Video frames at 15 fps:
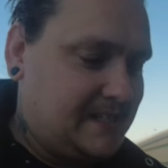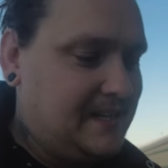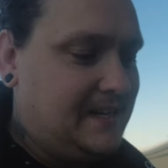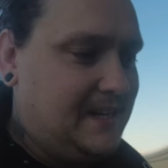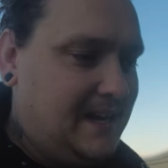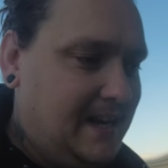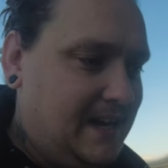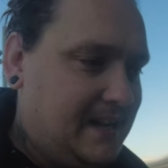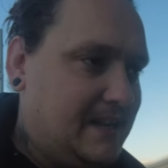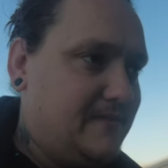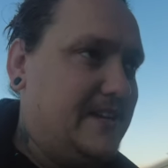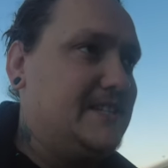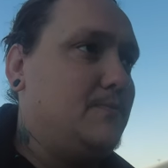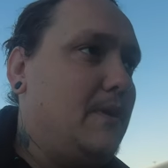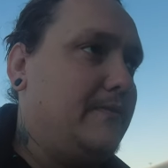And the
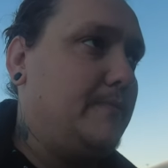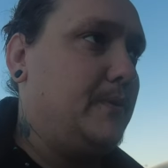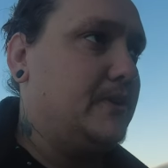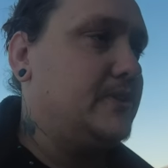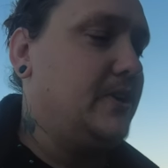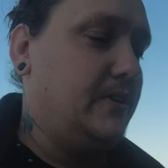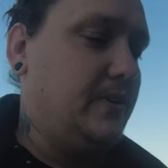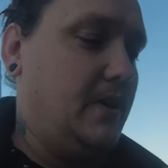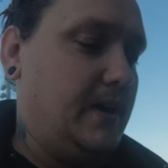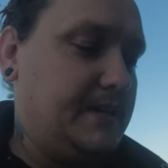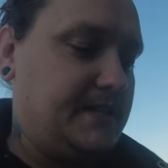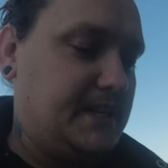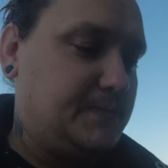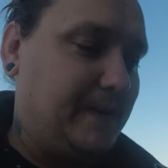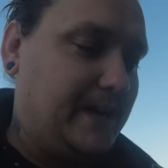reason why we booked two
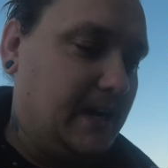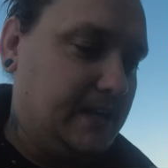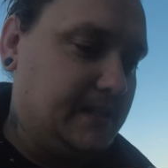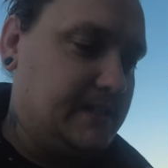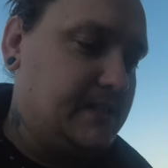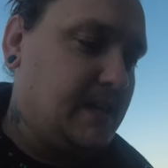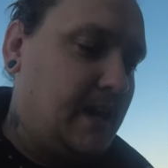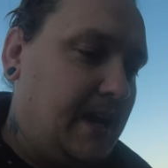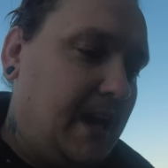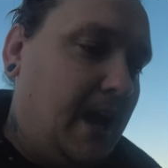nights is because